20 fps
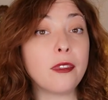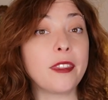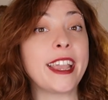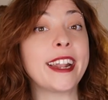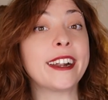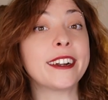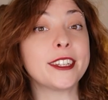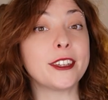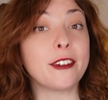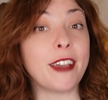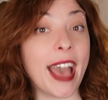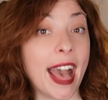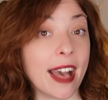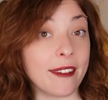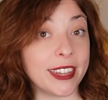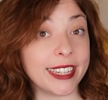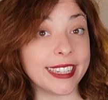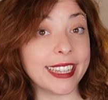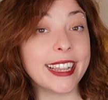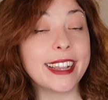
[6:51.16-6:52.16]
there you
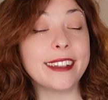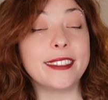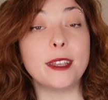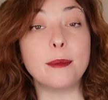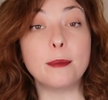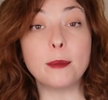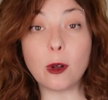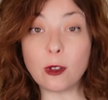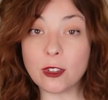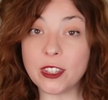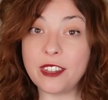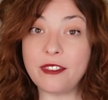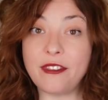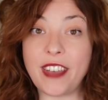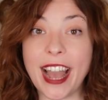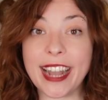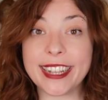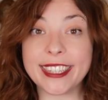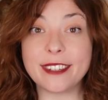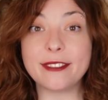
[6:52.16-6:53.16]
have it, the most
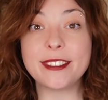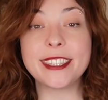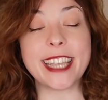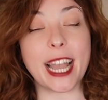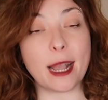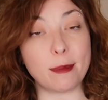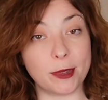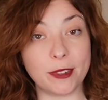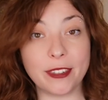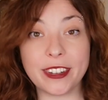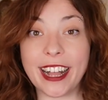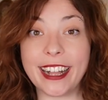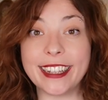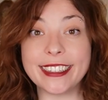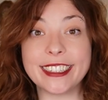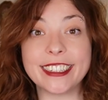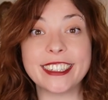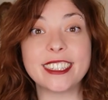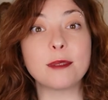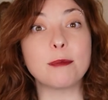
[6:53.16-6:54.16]
effective types of
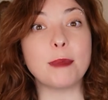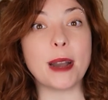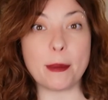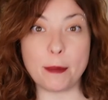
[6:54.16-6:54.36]
content by